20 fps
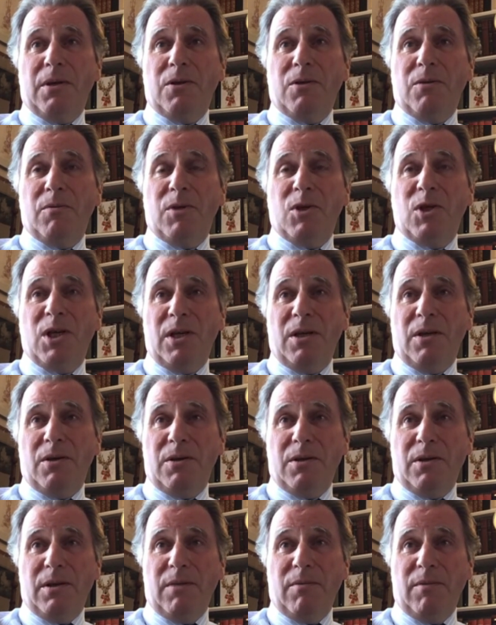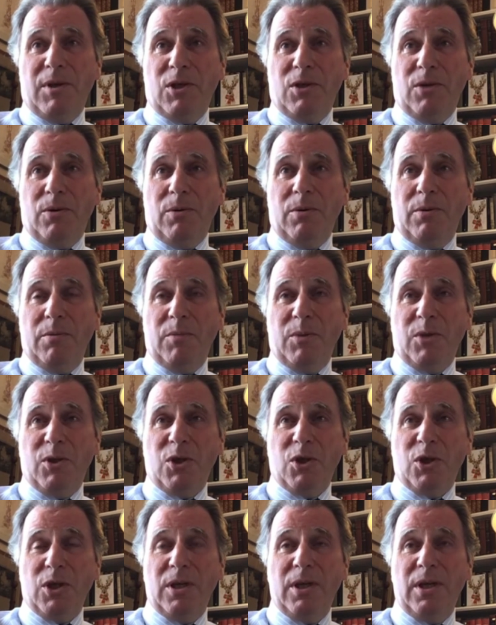to return to the original
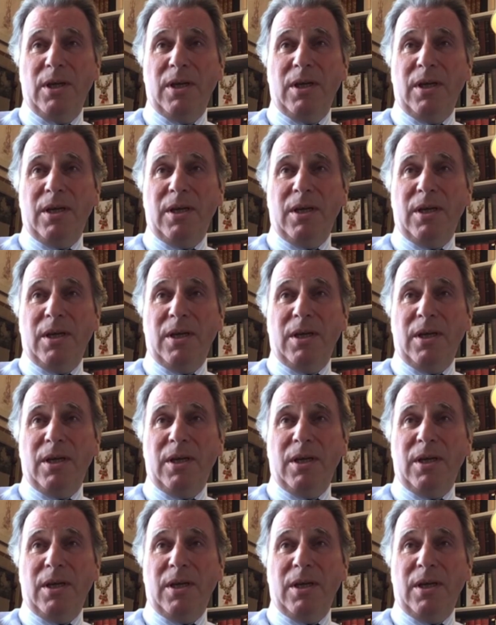position,